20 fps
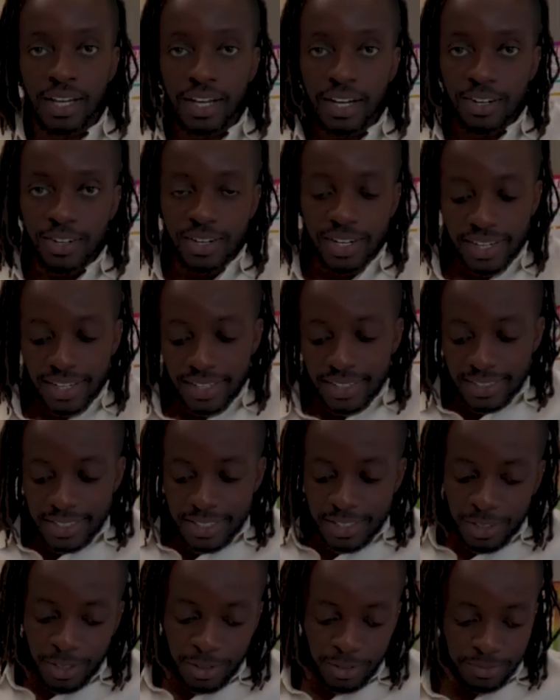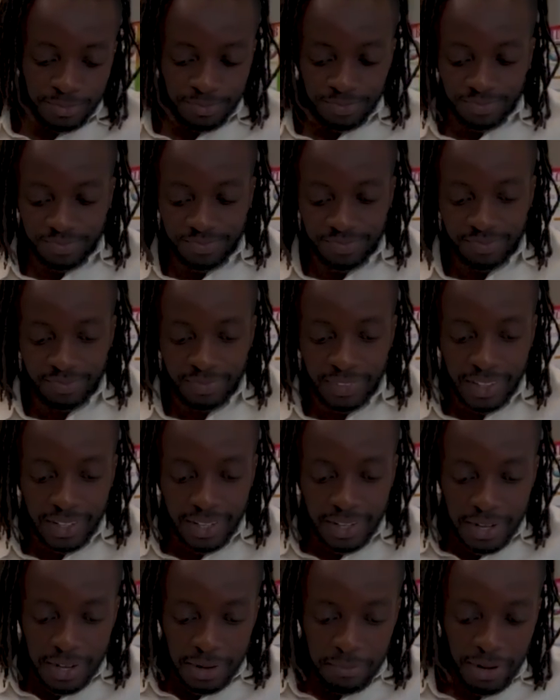All right, so
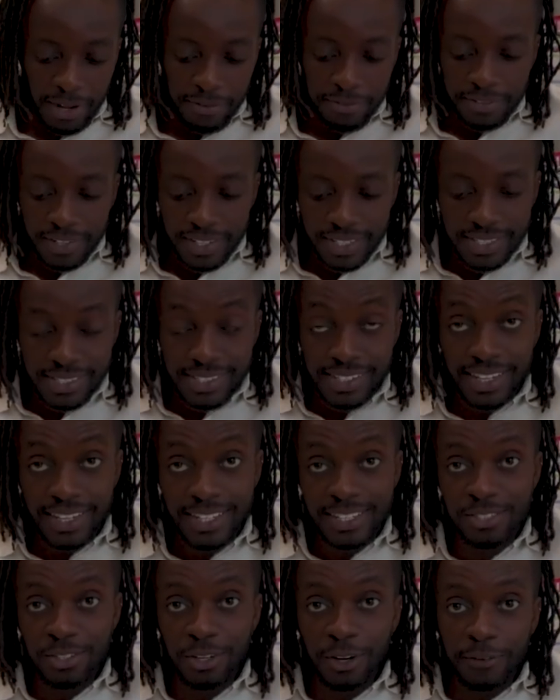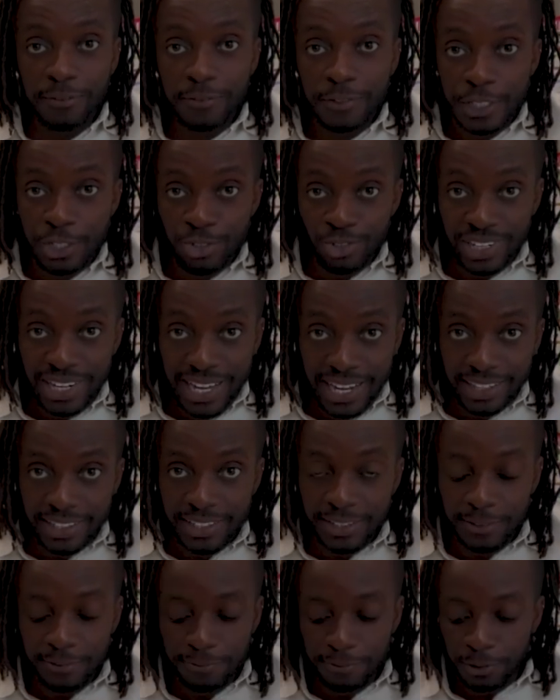my first taste of Sri
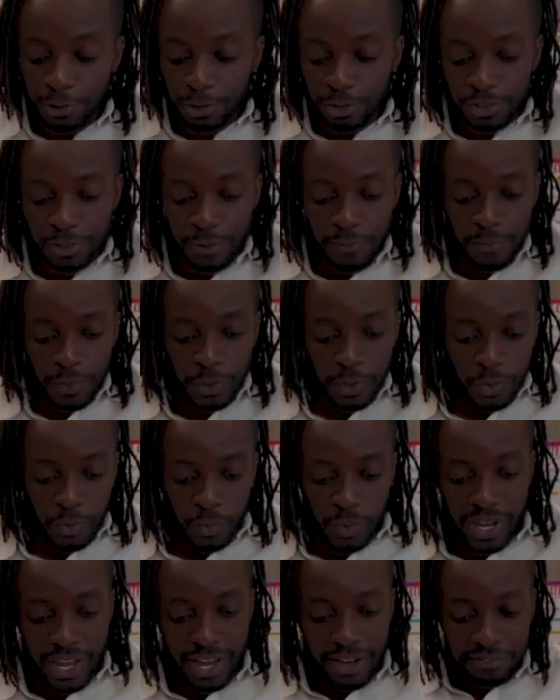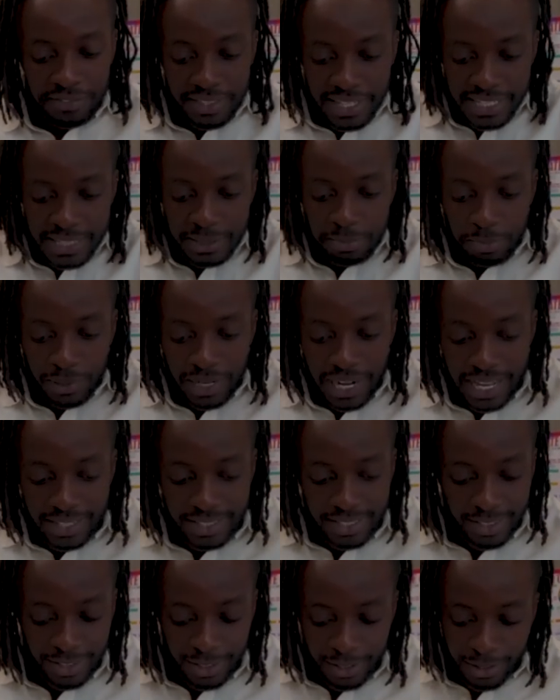Lankan food. We have this
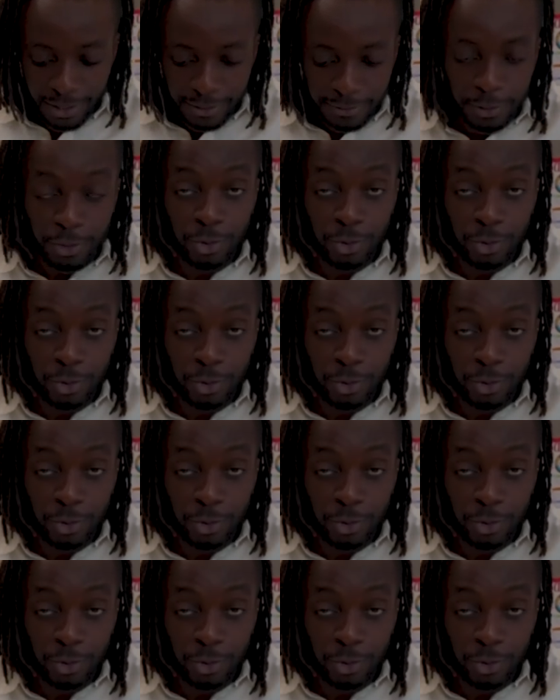platter of